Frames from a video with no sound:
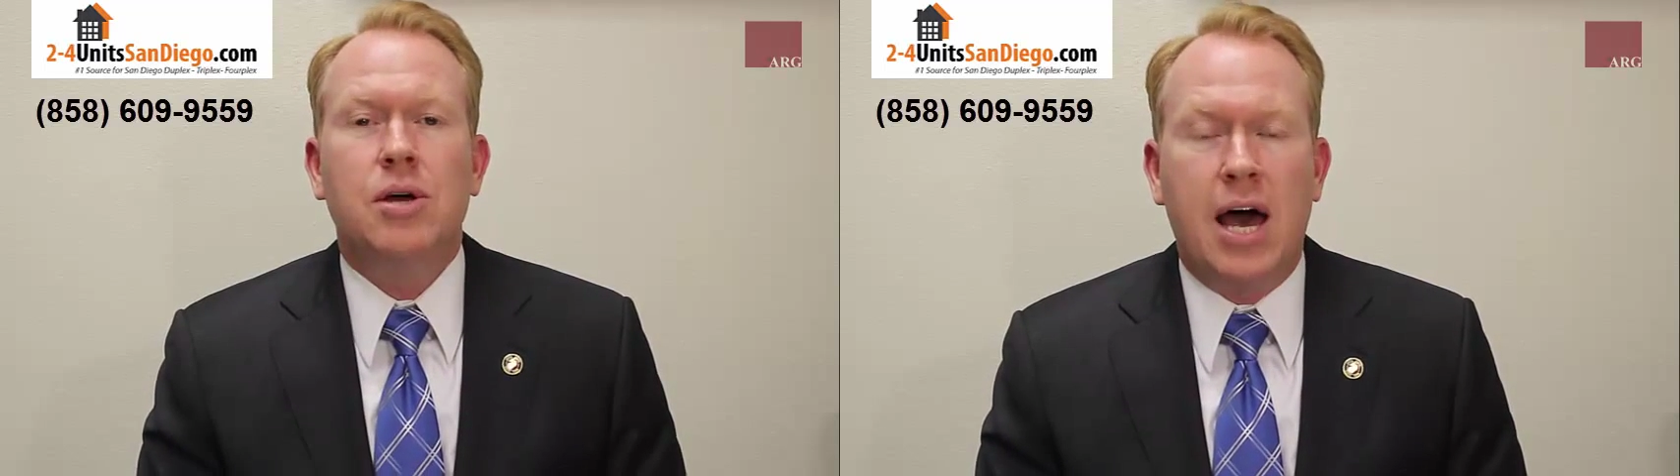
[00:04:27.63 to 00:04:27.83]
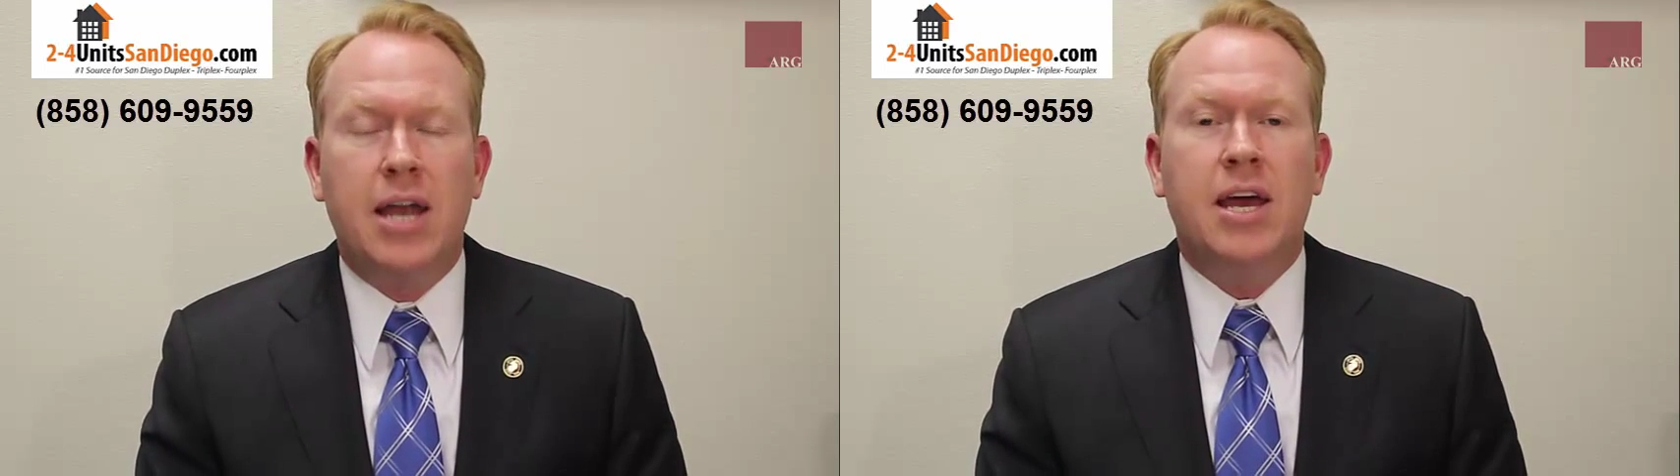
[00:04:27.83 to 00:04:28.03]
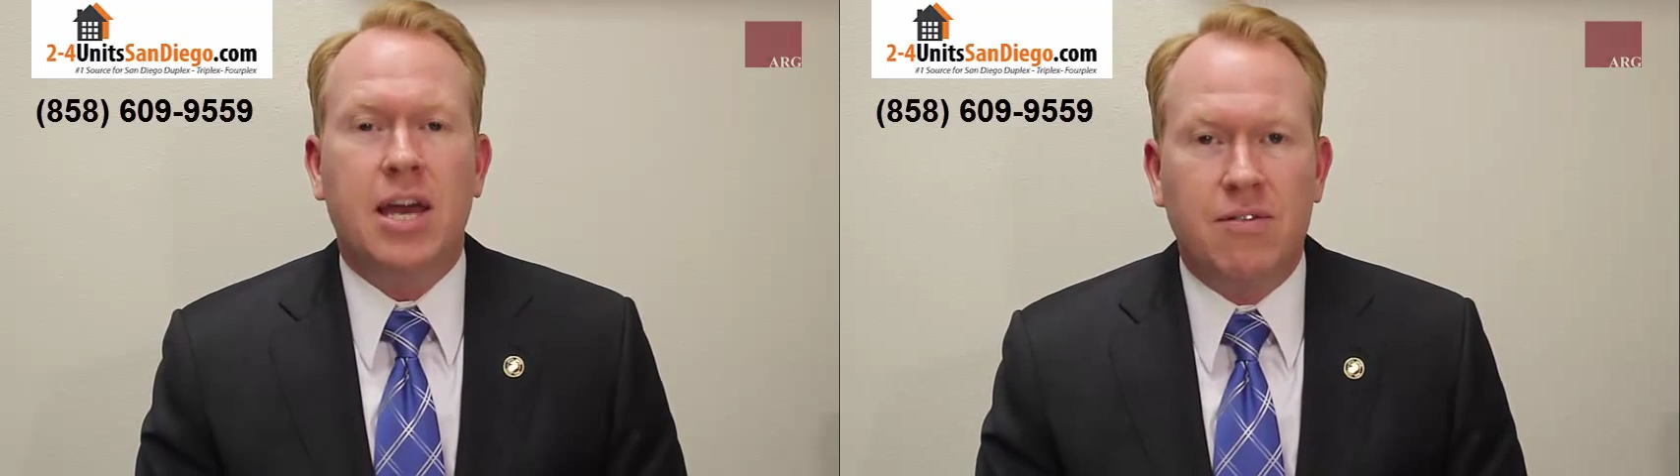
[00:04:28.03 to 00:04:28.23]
at